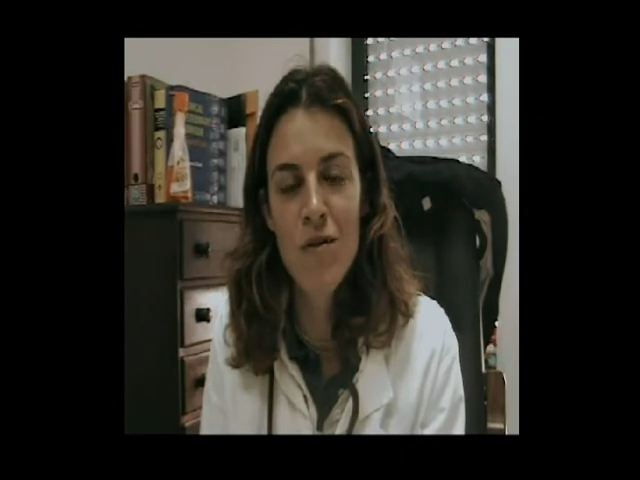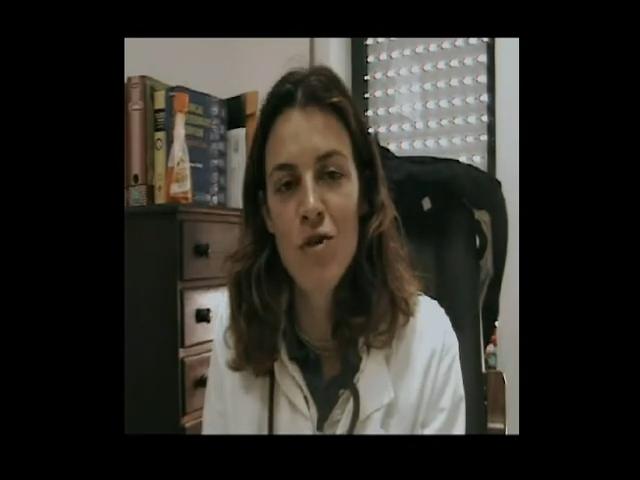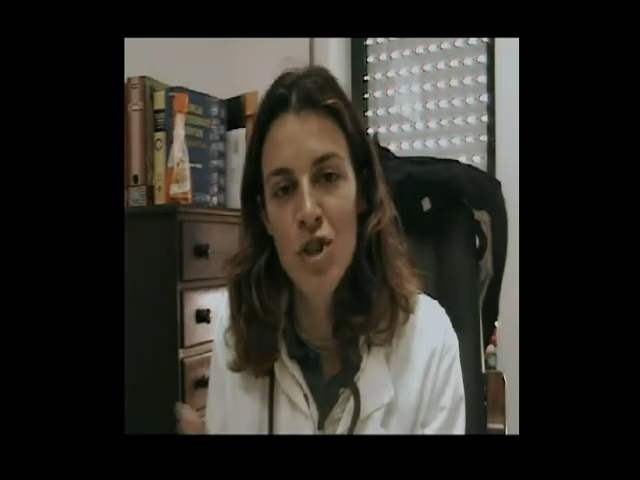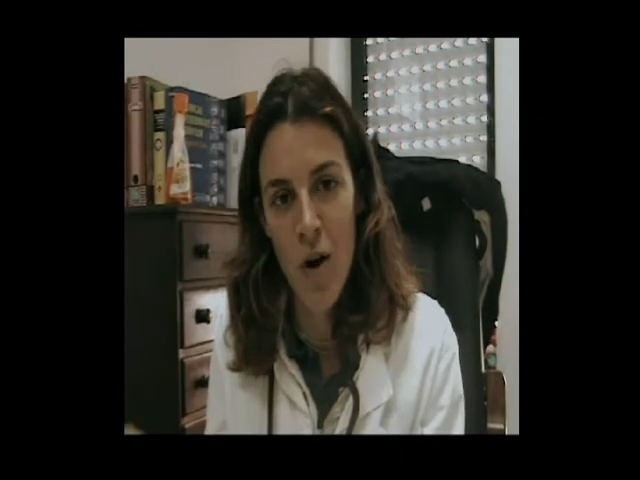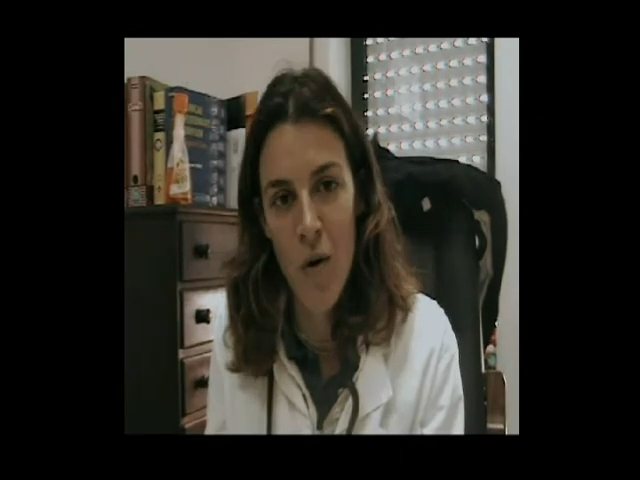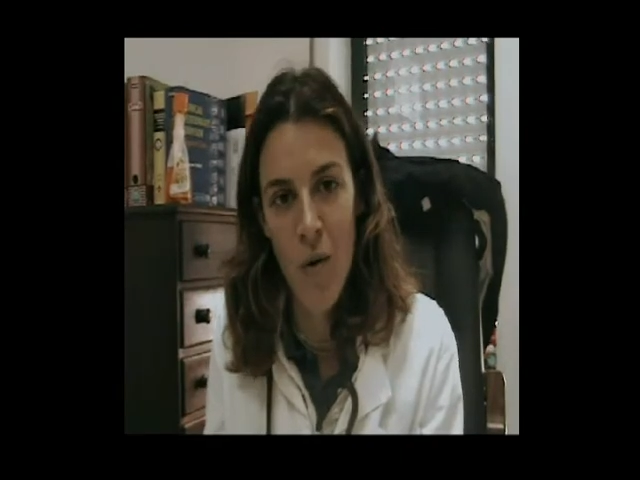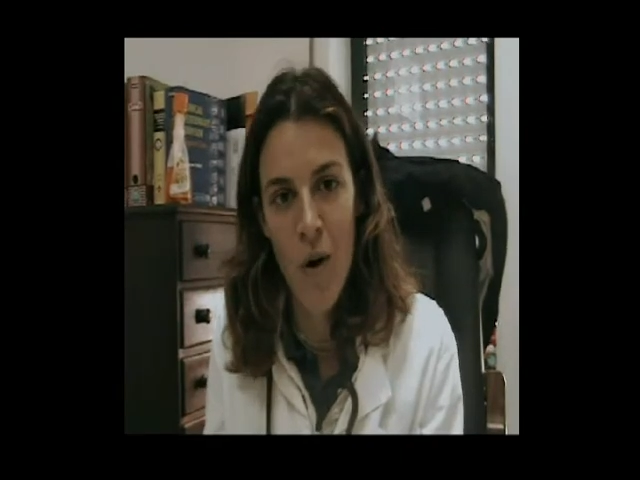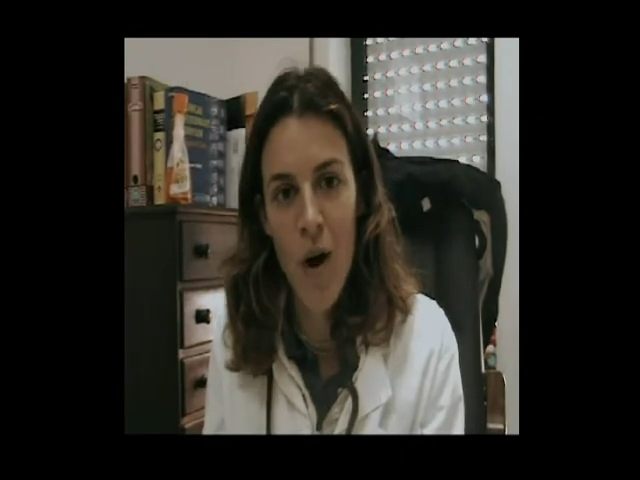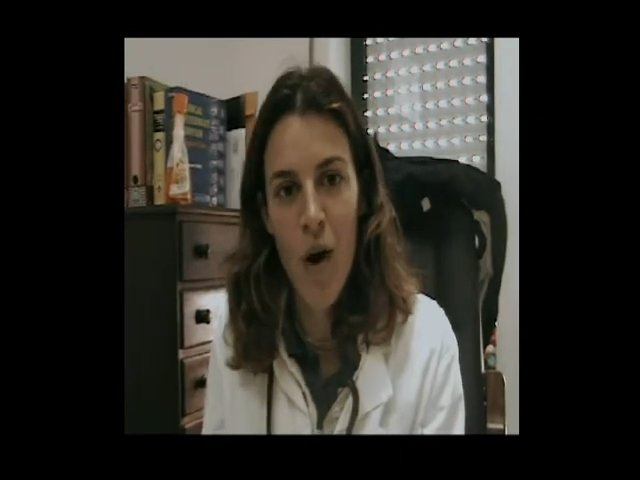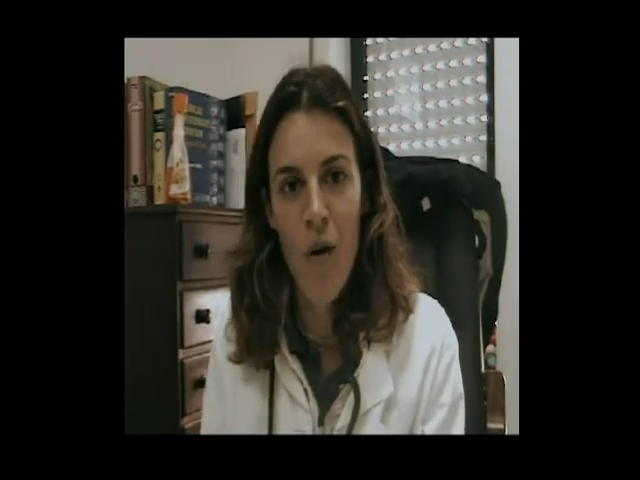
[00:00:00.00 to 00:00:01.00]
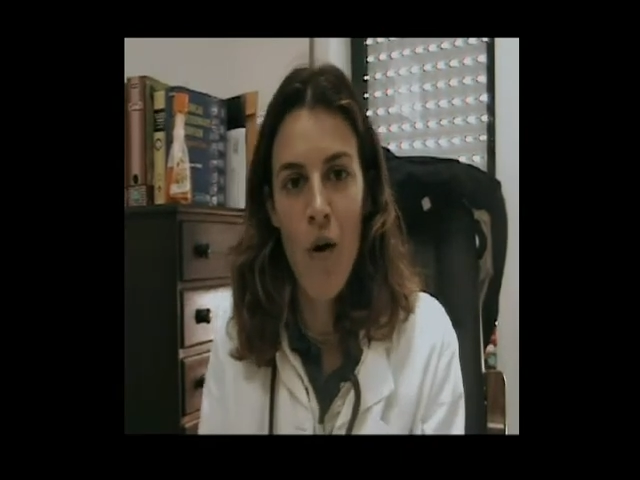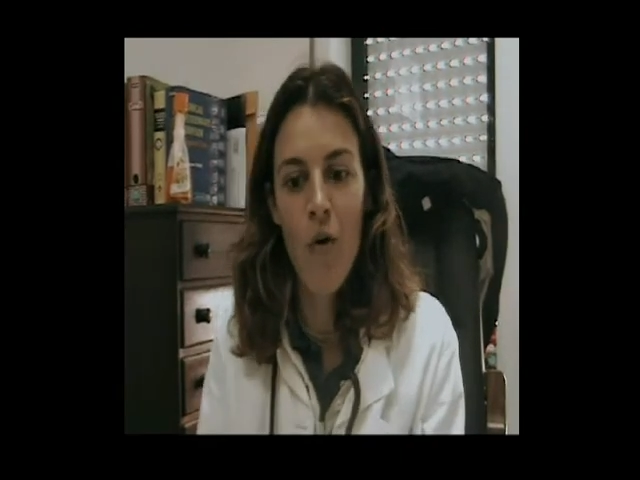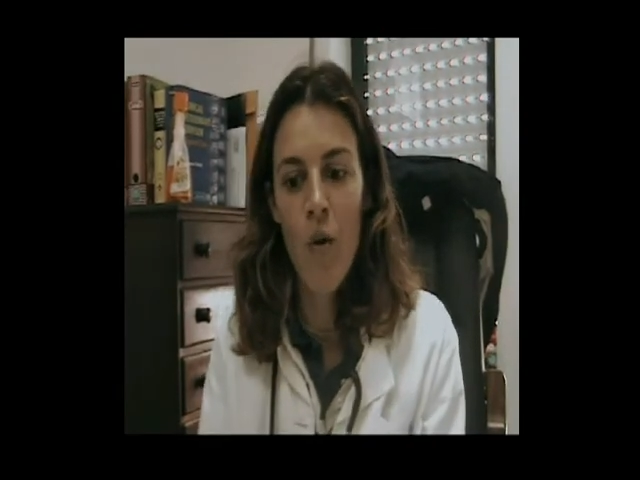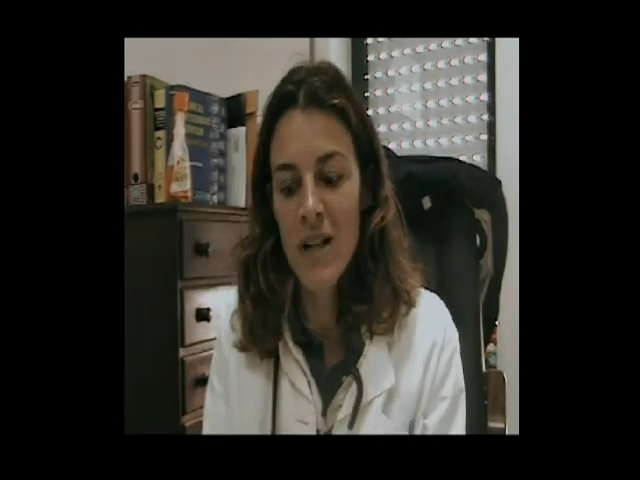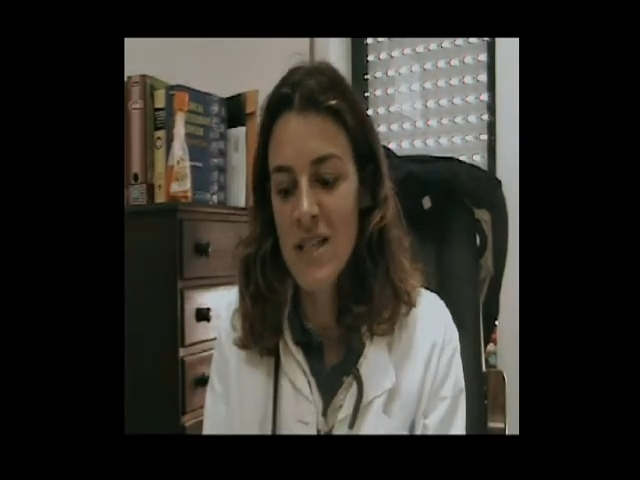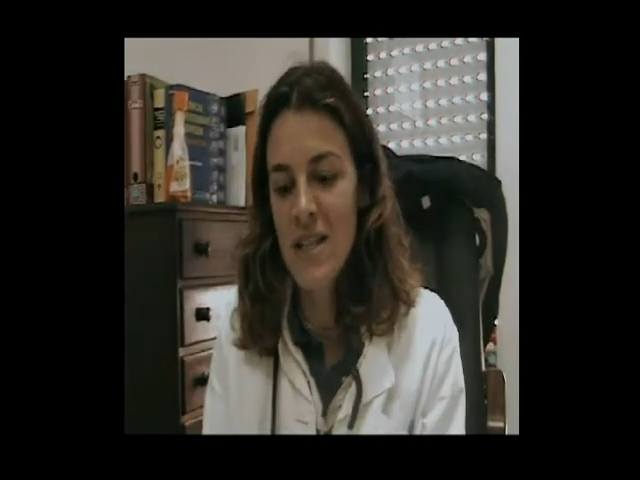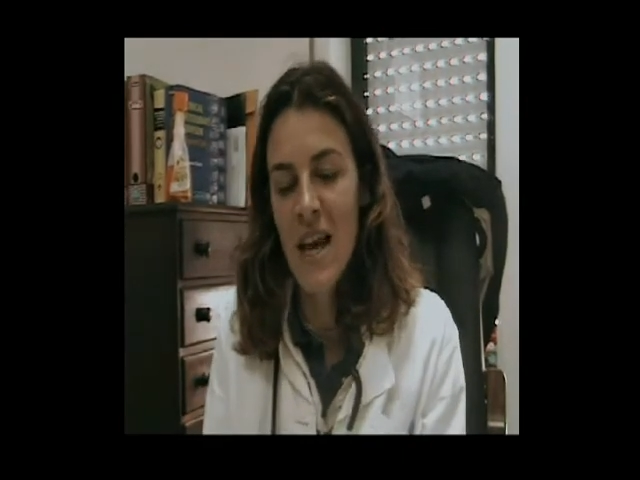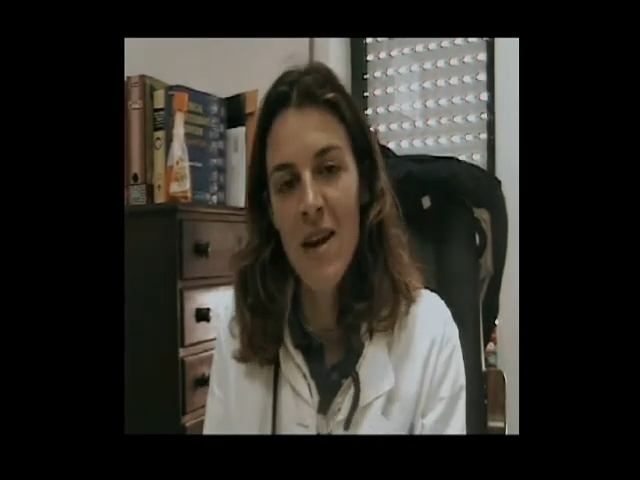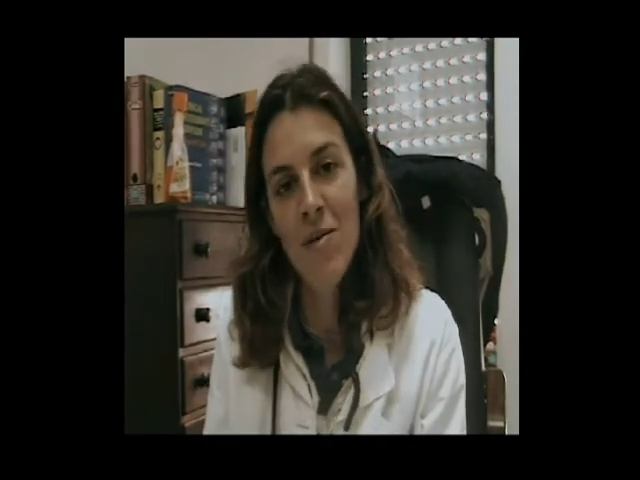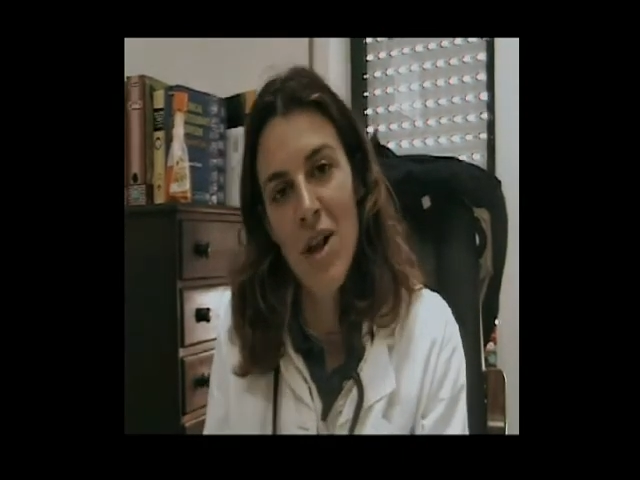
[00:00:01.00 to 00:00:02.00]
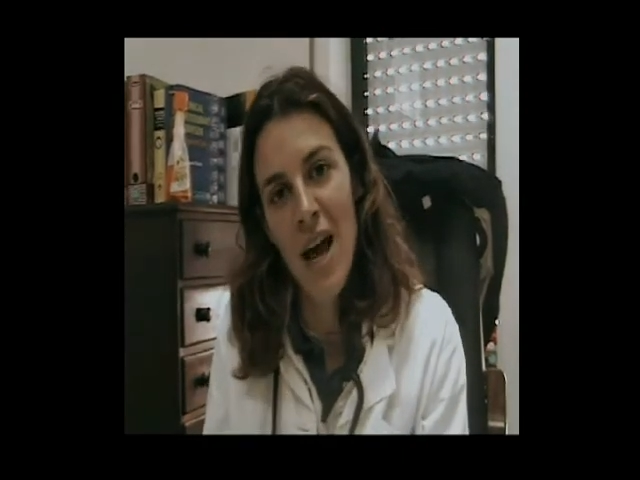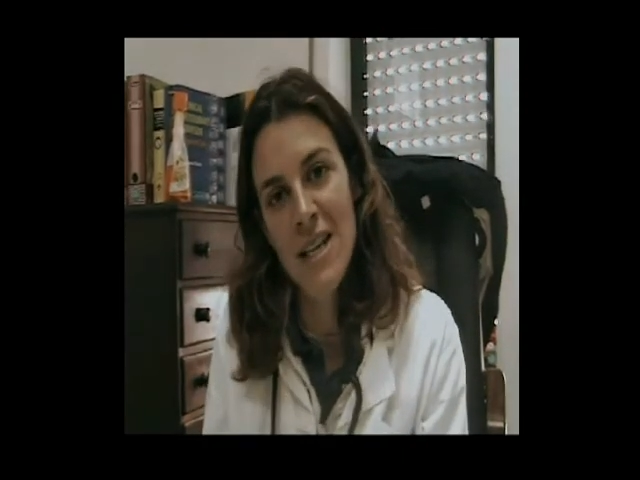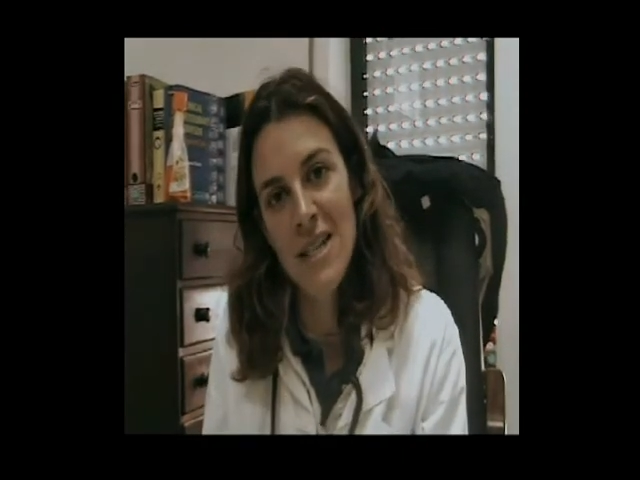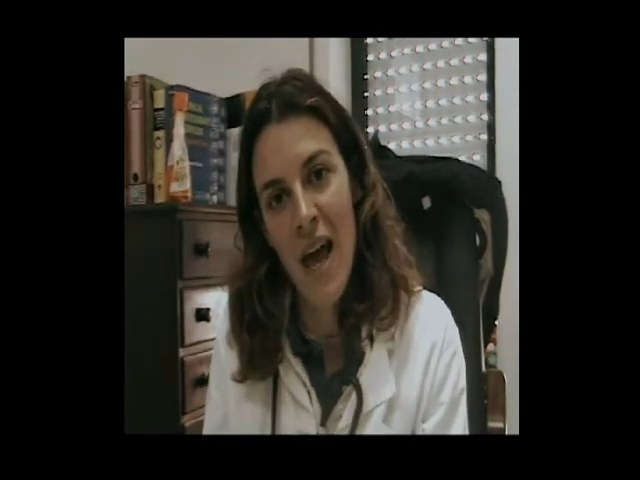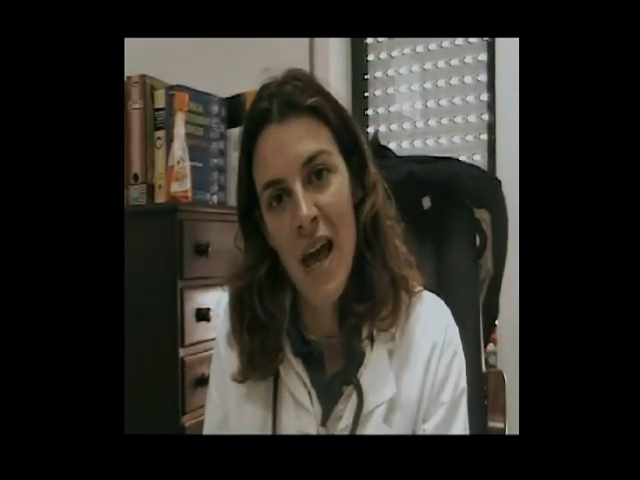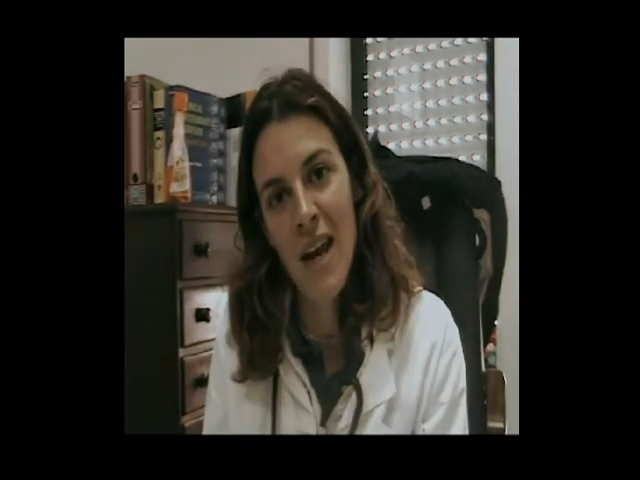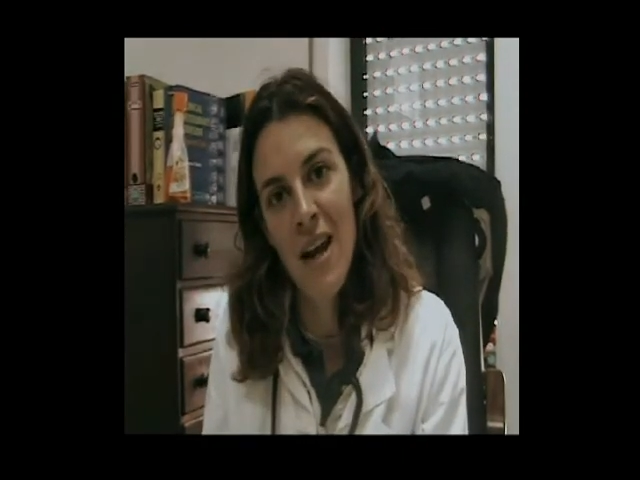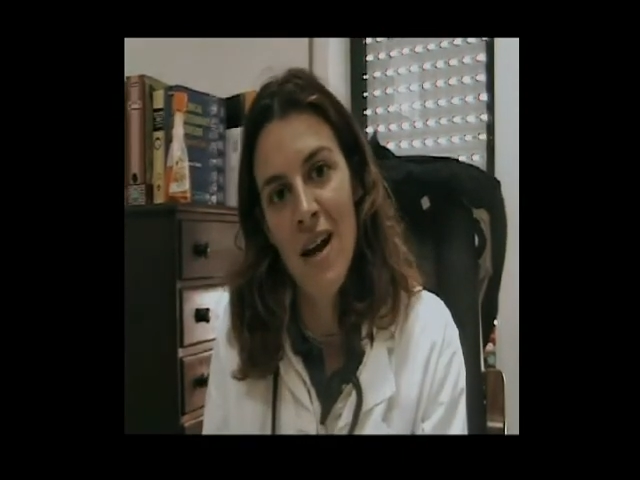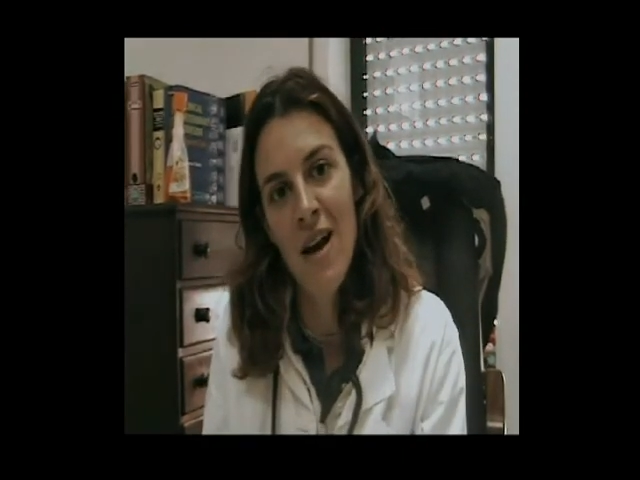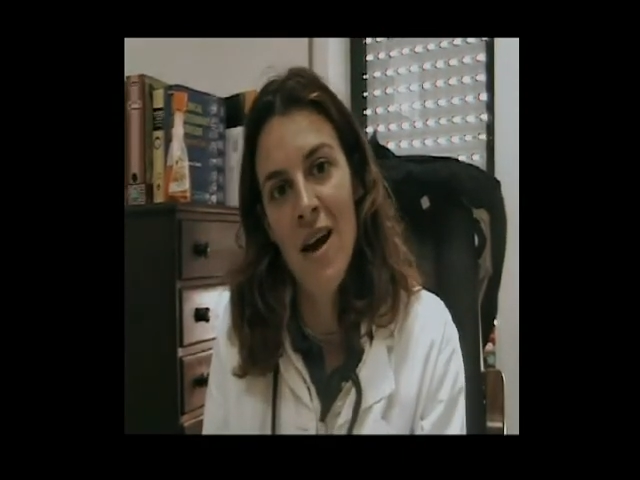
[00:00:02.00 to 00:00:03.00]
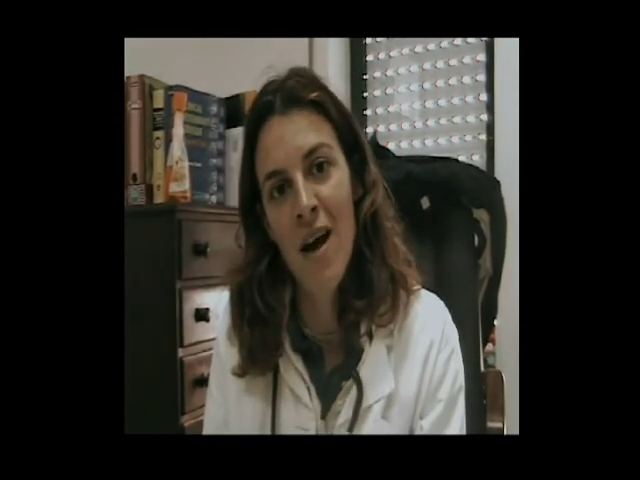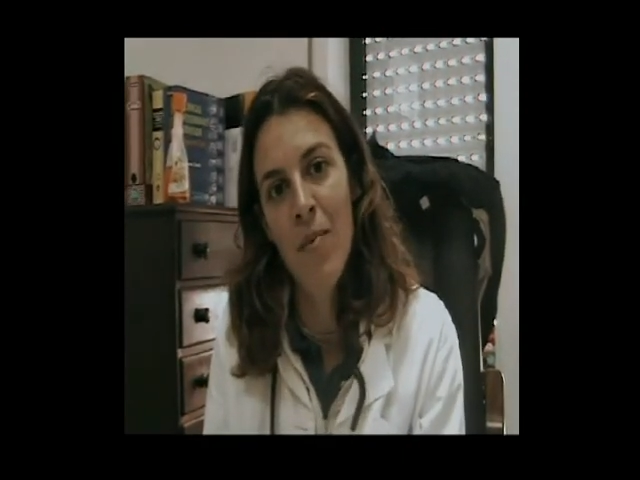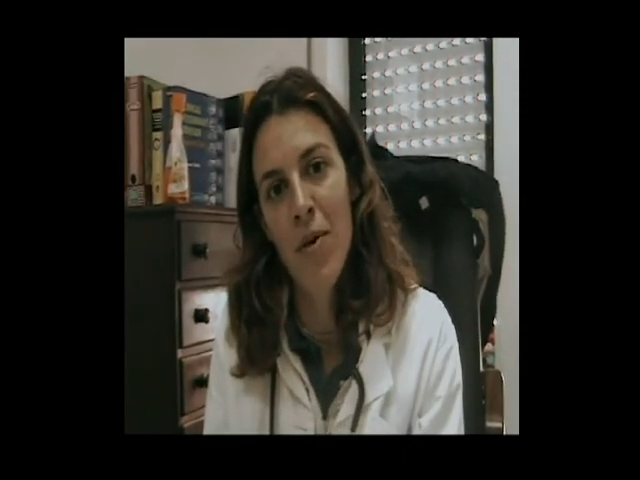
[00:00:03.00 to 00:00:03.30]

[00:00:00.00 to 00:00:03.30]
show, or once the animal has had a